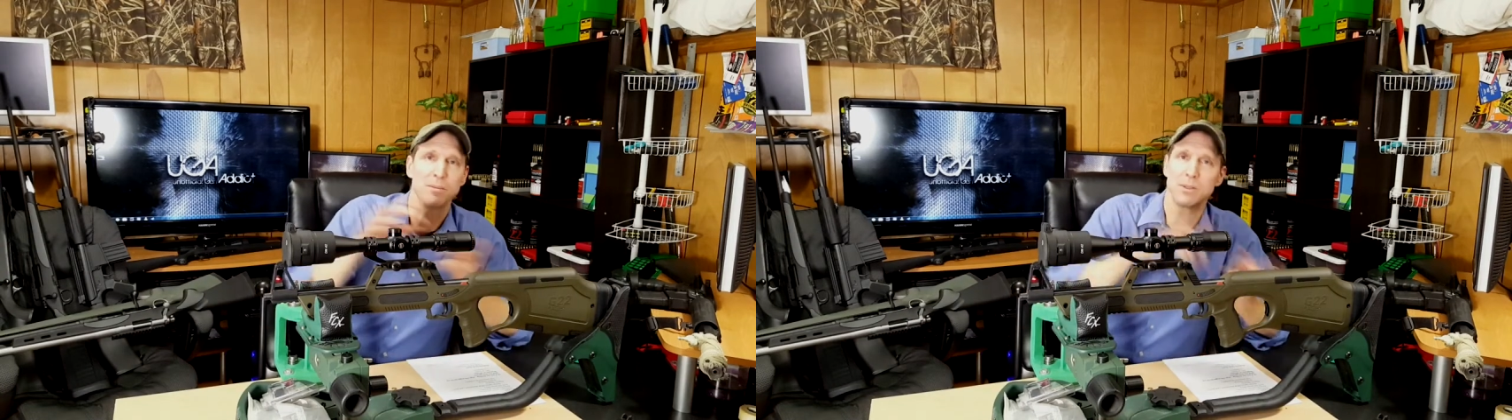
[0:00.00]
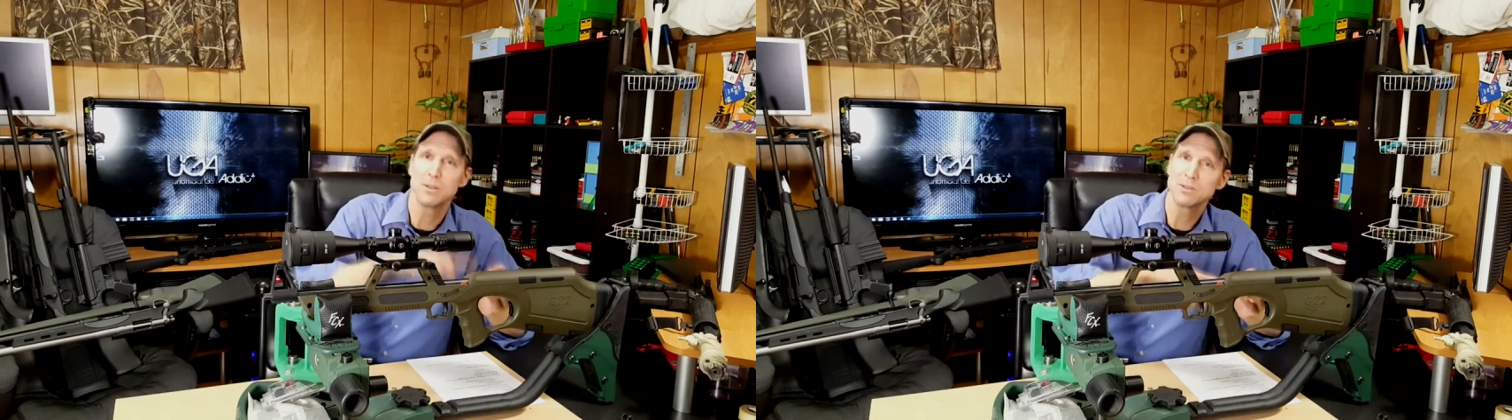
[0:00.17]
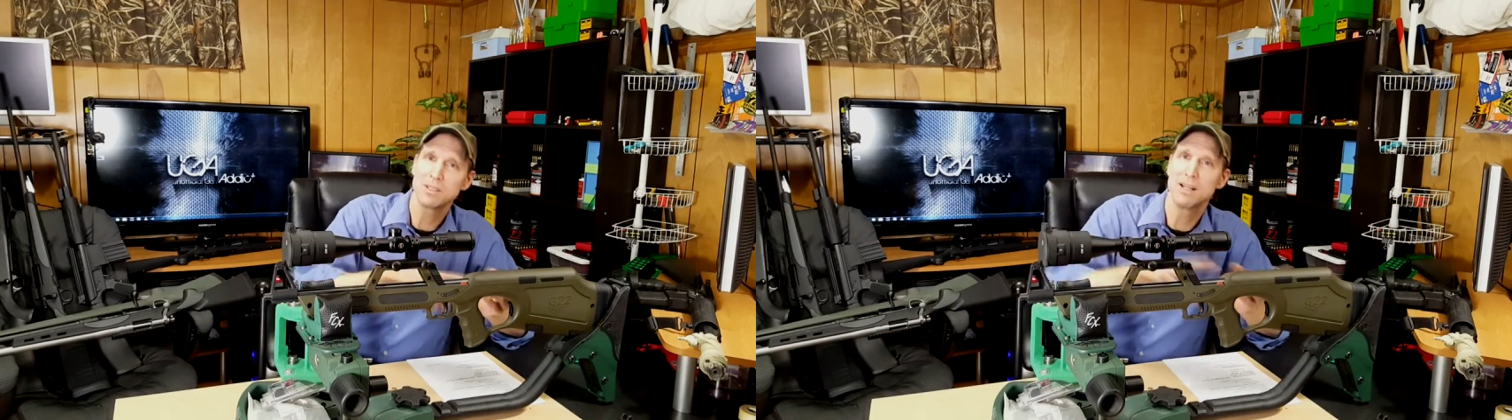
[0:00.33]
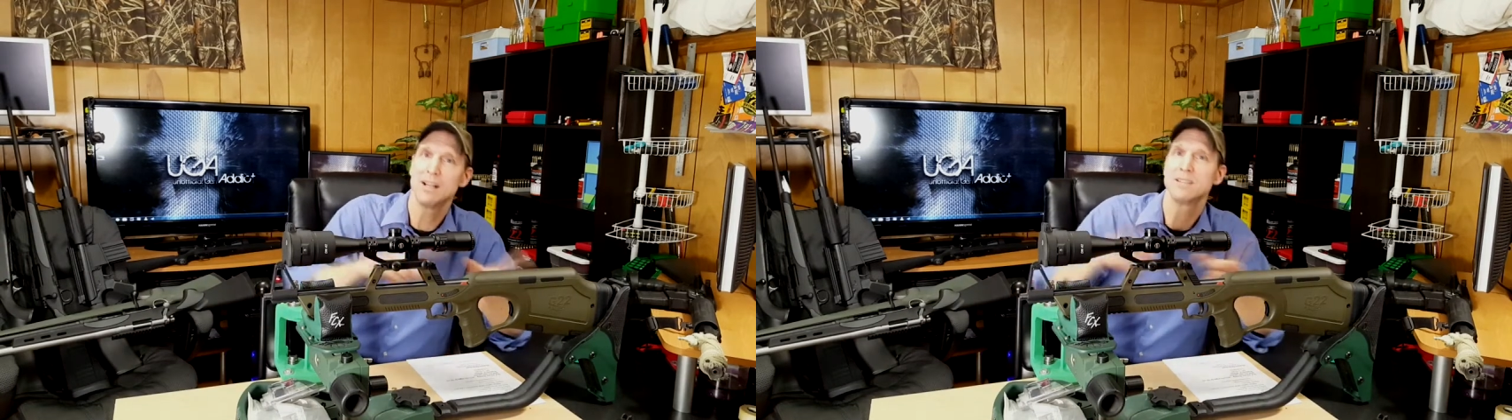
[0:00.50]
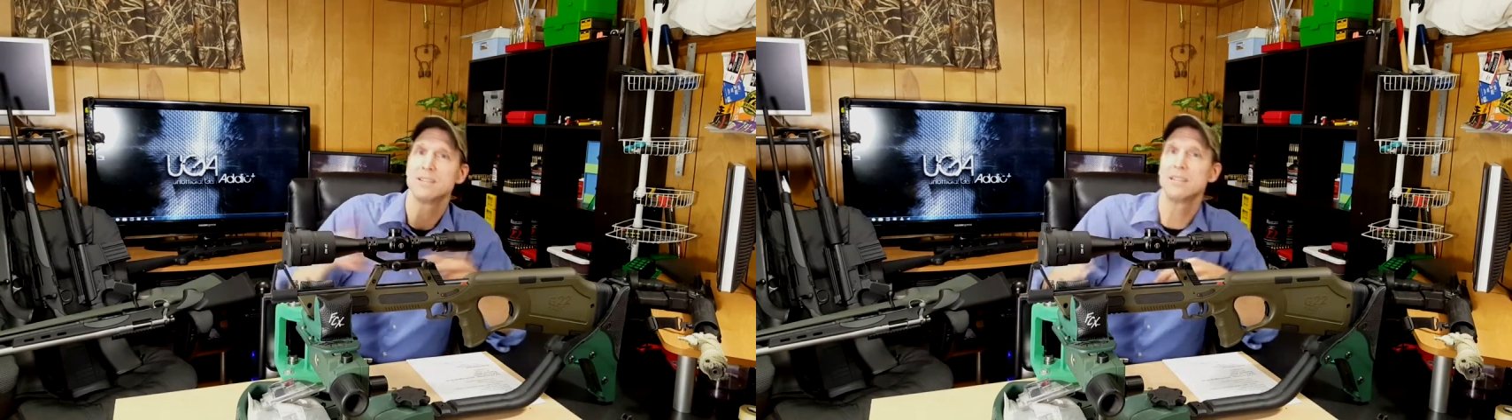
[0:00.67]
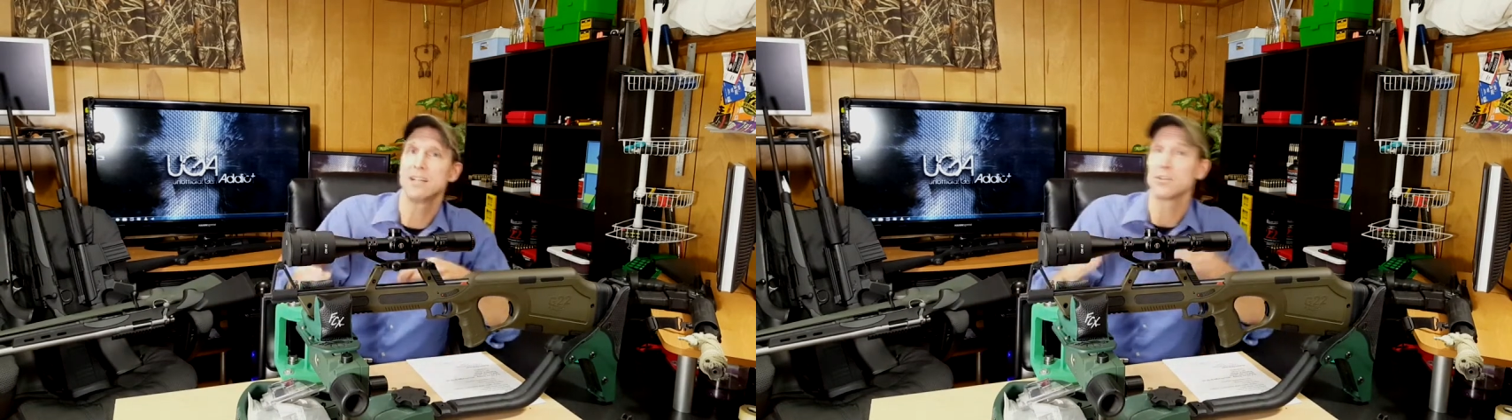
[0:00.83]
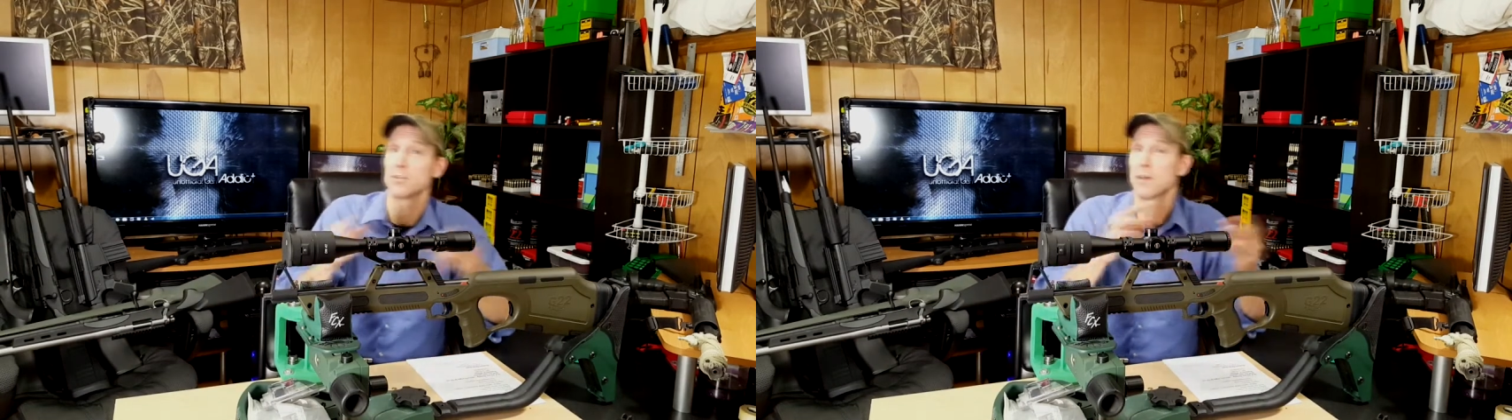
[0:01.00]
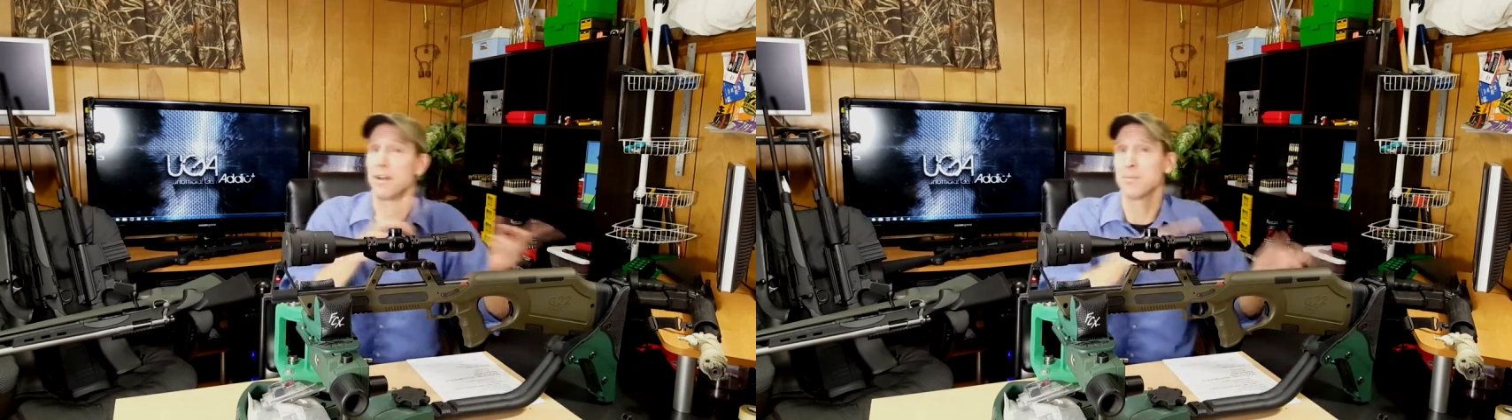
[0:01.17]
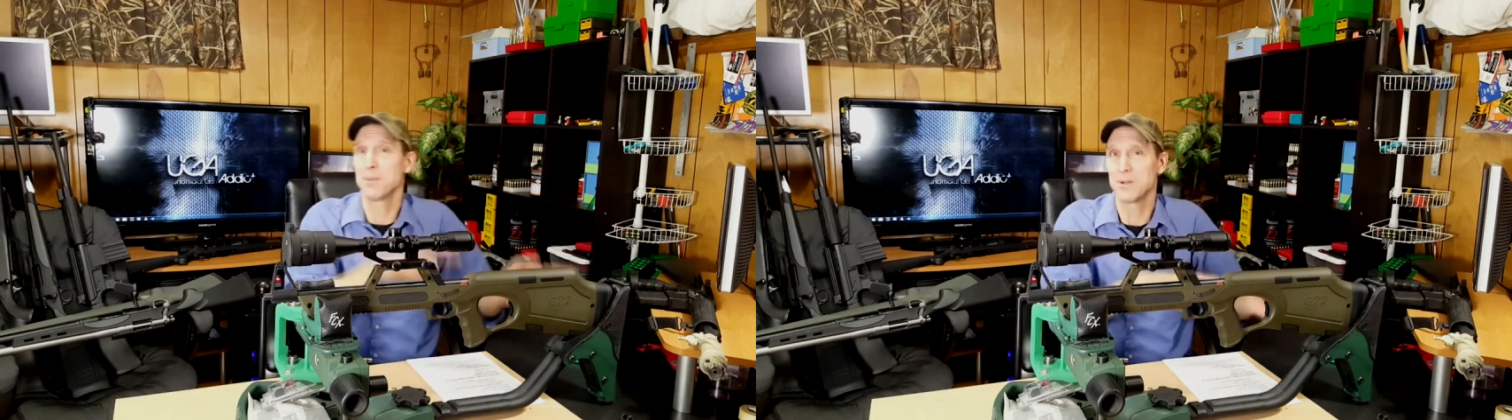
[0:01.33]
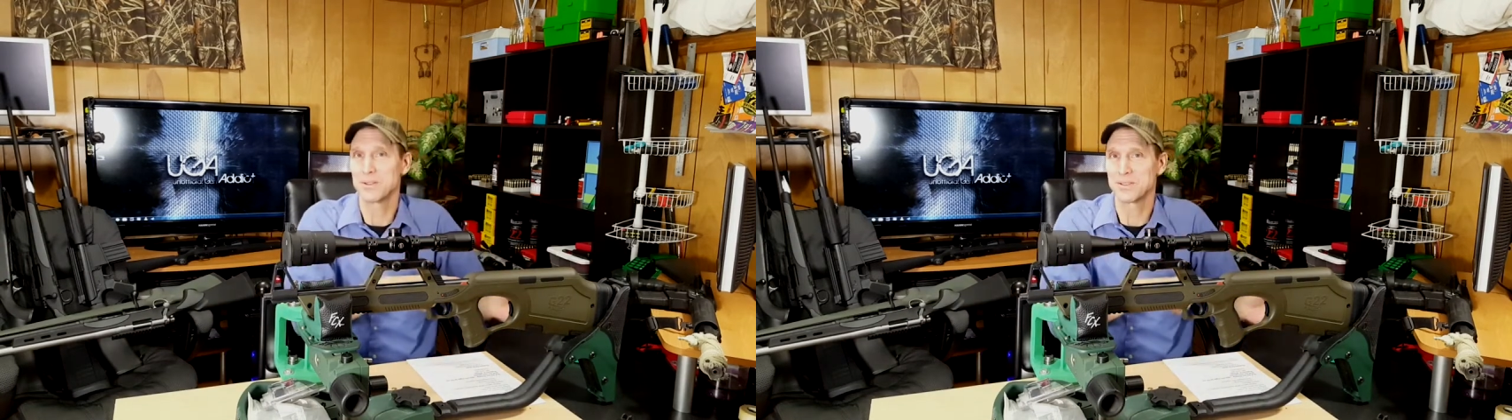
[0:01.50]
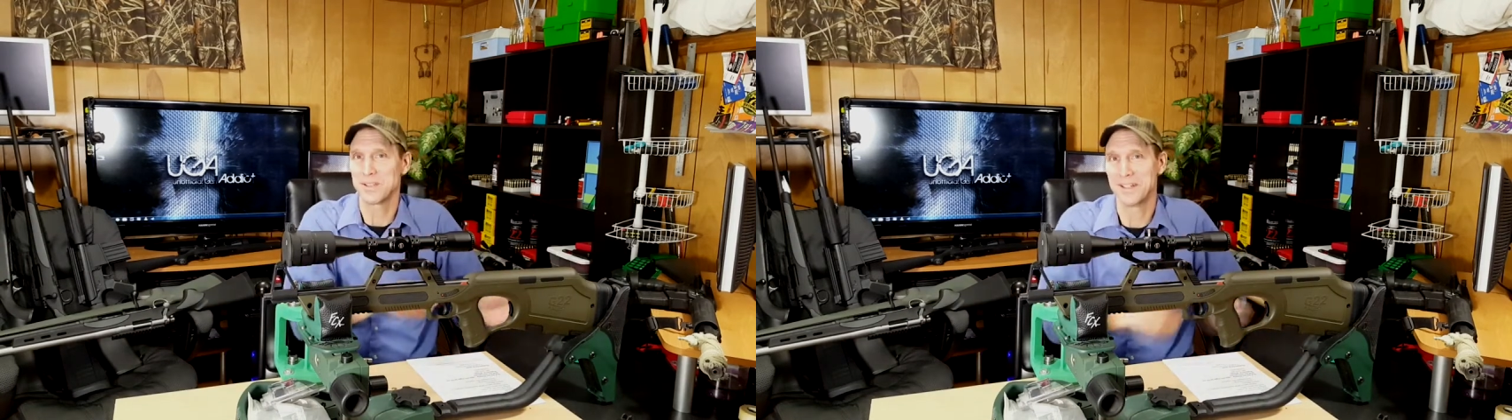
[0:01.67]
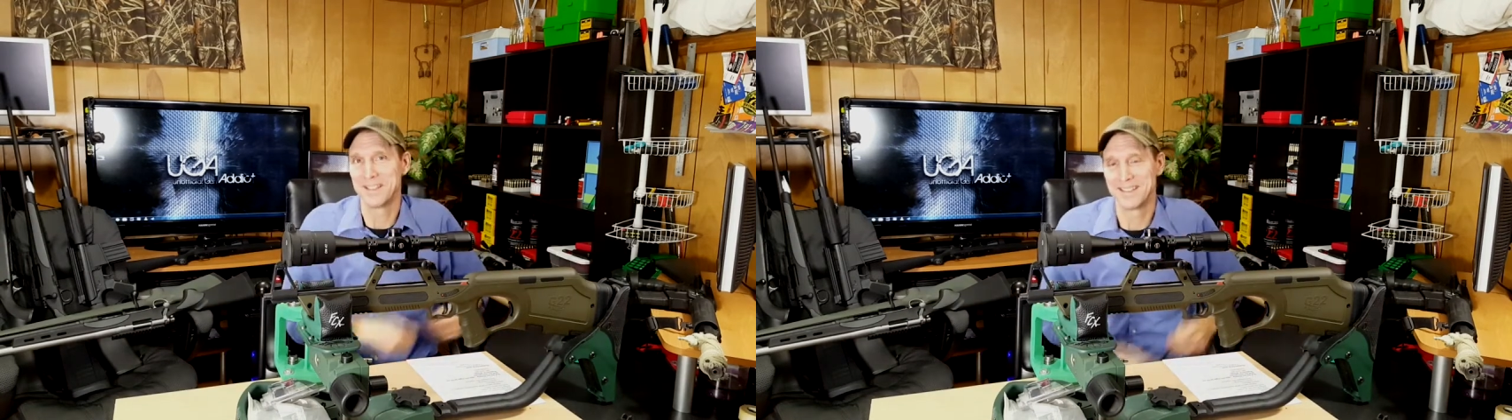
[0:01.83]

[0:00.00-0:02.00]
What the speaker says: of those guns, etc., to buy the Pulsar.